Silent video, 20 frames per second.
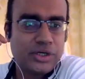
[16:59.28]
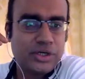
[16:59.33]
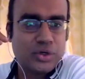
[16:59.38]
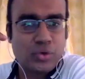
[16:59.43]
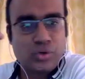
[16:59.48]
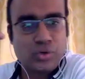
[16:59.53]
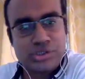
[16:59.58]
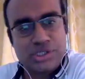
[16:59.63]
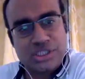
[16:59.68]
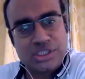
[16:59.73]

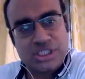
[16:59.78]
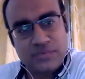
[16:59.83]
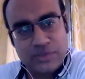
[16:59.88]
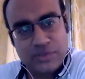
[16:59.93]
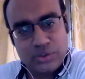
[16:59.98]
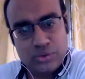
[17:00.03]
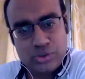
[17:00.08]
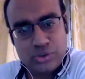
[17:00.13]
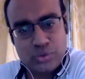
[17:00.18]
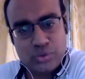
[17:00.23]
courses that we
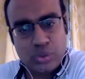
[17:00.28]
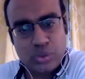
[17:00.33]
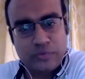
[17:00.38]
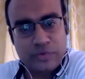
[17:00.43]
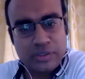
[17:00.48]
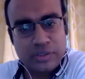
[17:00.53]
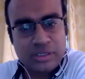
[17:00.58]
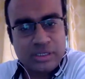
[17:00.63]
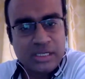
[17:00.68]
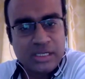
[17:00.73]
used to
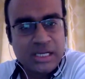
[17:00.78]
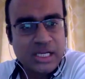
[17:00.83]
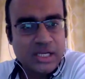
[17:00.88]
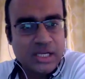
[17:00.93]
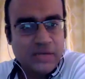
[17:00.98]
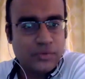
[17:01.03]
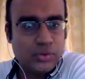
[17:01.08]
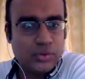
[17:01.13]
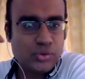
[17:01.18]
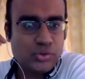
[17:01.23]
offer, we
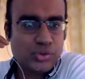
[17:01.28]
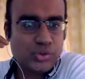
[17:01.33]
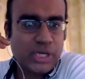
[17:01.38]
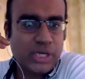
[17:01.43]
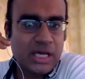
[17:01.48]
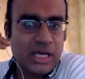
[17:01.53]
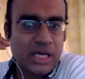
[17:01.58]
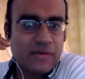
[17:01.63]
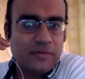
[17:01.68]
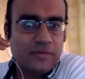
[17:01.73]
used to
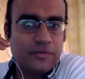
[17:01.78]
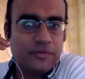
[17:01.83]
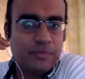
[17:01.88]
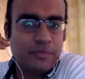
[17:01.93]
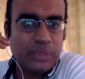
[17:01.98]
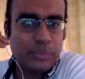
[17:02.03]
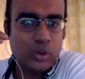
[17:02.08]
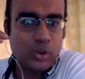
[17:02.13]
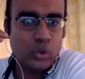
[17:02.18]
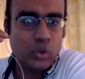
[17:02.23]
have
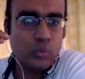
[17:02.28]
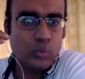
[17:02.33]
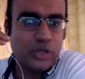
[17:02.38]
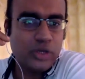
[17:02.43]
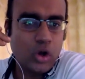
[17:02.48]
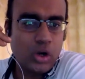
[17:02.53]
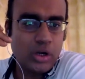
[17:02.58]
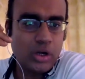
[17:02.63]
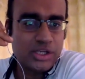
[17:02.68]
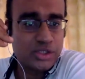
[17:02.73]
people whom we
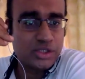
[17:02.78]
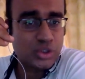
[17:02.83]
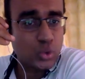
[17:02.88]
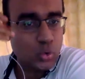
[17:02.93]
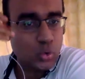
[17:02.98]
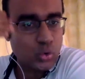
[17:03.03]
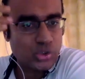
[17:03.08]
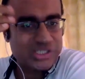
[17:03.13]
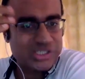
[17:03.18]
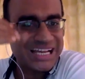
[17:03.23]
called as
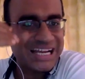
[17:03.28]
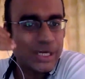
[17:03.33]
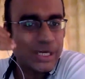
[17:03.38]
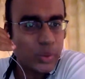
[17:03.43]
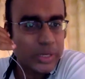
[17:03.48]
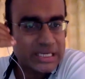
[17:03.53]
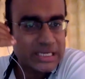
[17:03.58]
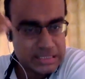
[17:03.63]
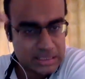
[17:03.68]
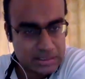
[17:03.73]
course
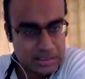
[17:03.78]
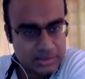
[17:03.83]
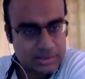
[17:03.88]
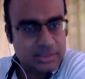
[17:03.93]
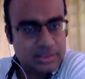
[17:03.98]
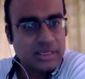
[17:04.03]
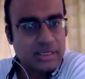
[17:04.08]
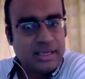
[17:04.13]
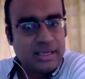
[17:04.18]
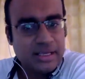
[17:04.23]
advisors.
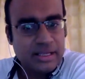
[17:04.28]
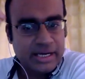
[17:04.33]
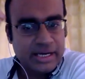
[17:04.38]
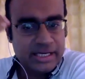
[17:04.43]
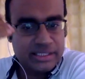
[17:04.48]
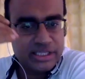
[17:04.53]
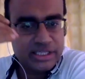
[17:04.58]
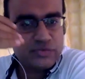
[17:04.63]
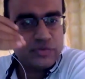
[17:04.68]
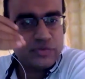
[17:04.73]
Right? These were